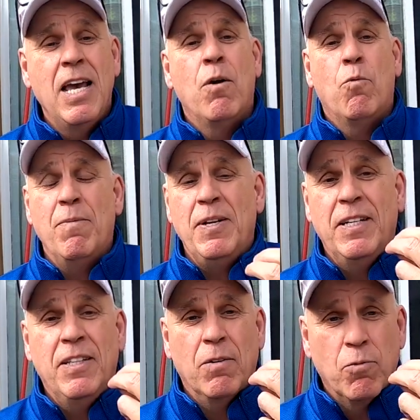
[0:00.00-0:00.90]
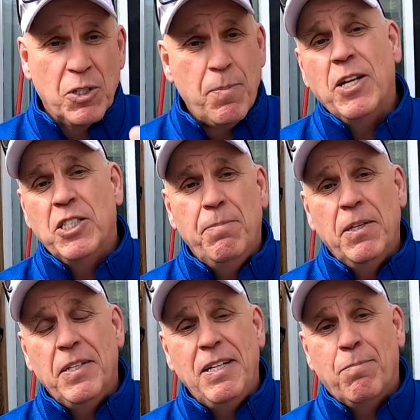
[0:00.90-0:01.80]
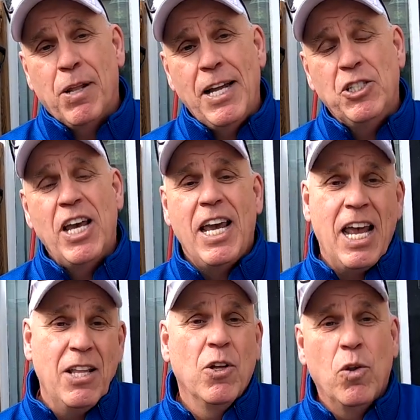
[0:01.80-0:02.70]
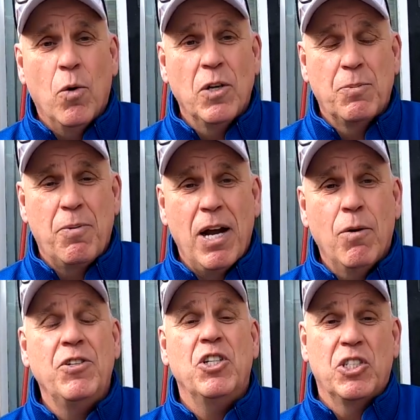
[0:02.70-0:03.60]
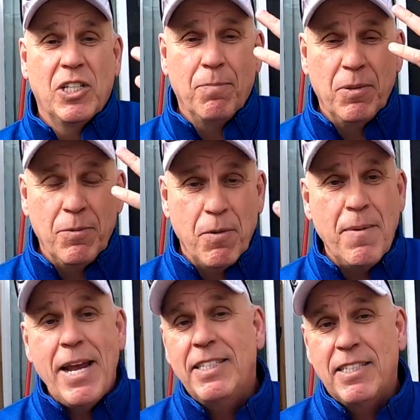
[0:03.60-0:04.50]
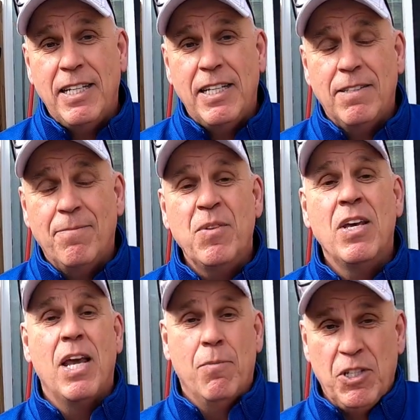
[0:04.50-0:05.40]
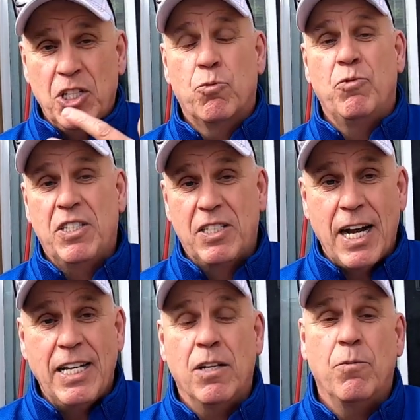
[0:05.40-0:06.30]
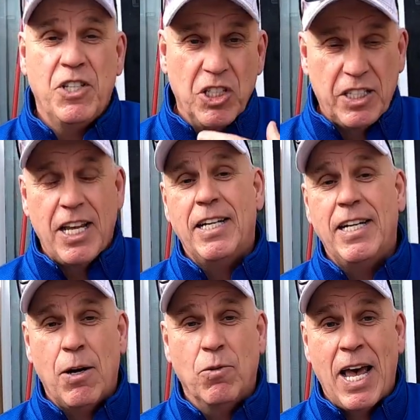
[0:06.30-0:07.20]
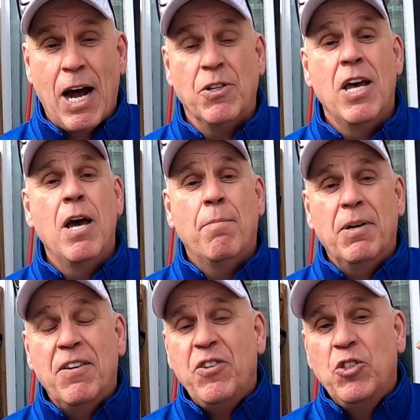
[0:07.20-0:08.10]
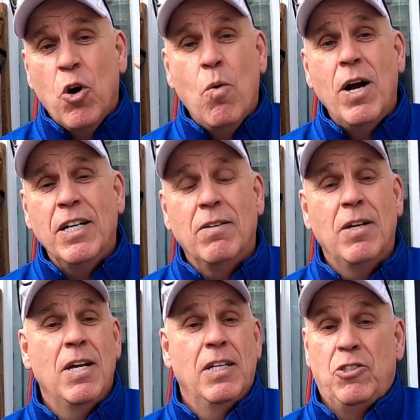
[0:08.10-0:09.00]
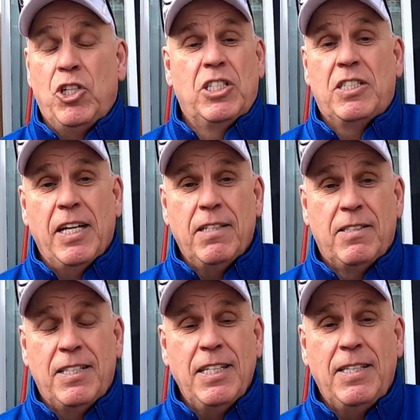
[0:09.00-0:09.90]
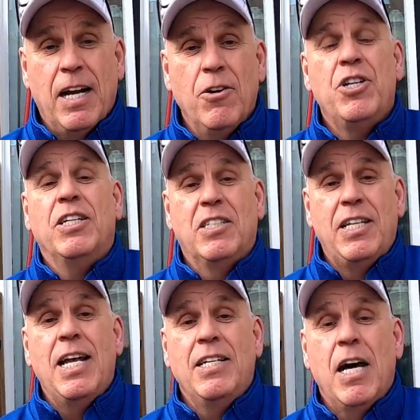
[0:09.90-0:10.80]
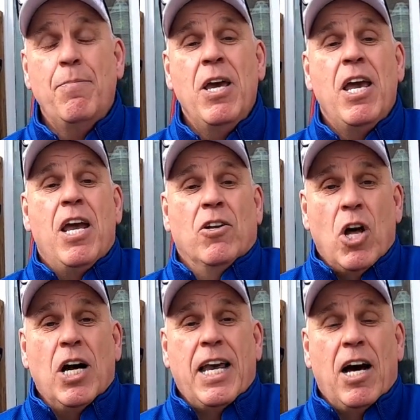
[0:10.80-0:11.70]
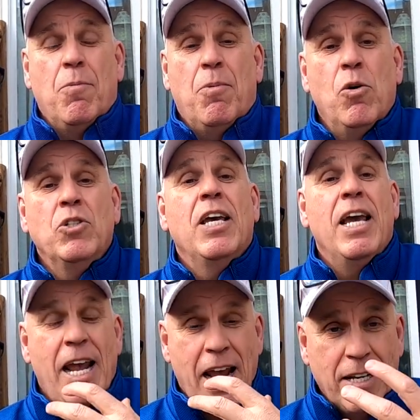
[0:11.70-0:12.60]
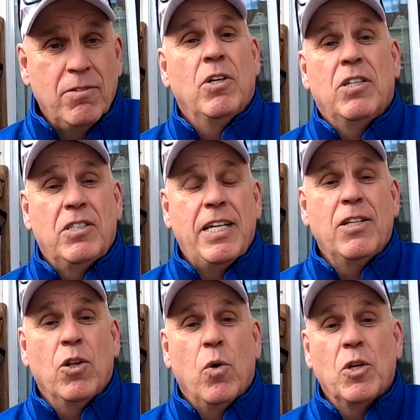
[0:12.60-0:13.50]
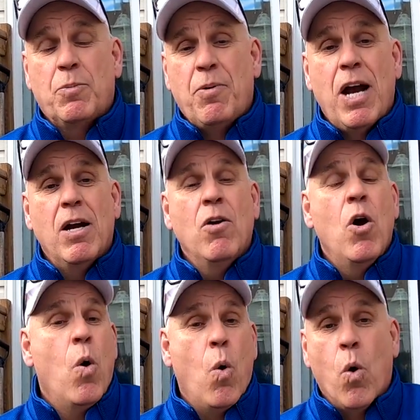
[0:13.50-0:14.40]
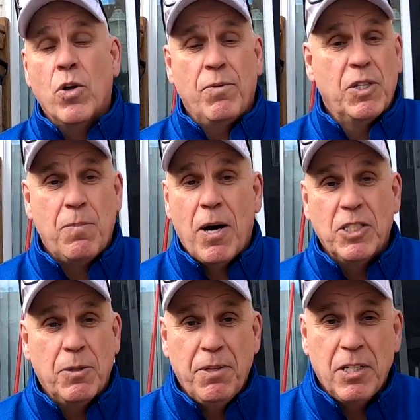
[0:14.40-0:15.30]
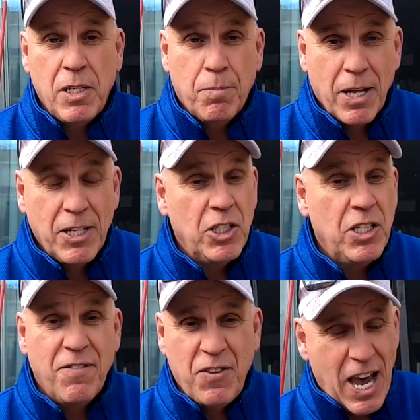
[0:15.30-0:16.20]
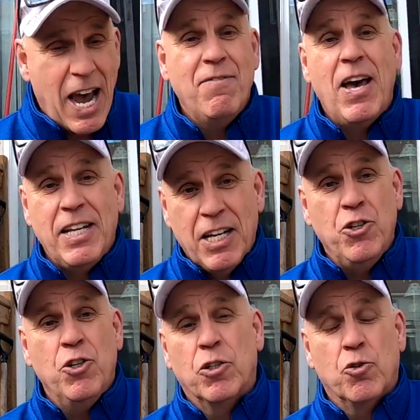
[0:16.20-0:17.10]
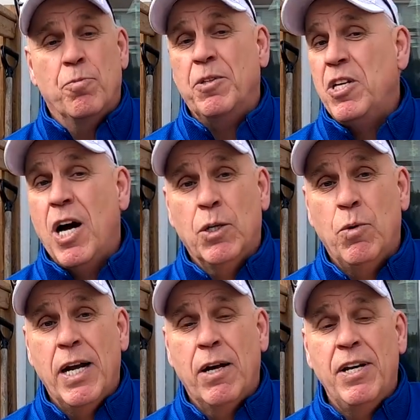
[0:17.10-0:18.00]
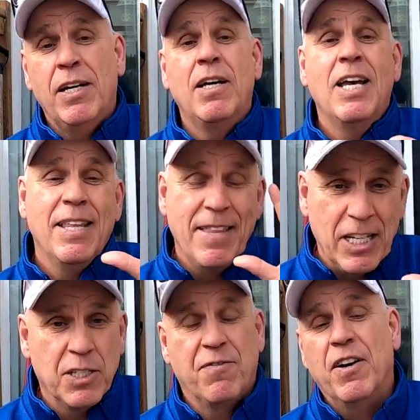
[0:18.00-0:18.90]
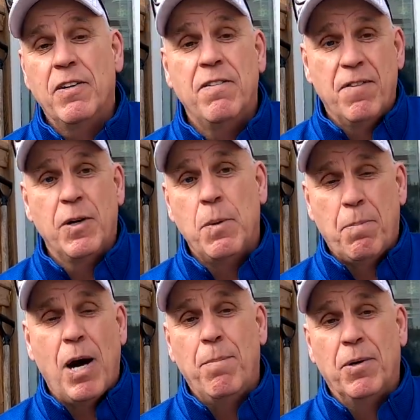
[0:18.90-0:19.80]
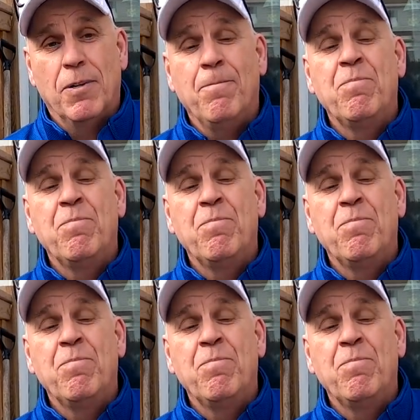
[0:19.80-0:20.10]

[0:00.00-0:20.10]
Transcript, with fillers: When we did the responsibility pledge in the Lord's Prayer, we just simply remained seated and we just recited it. We just said it out loud. But if you don't want to just sit, sit there, you can stand up and lock elbows and say the Lord's Prayer or the responsibility pledge if you have that in your group. In the Ottawa area, that is very, very popular.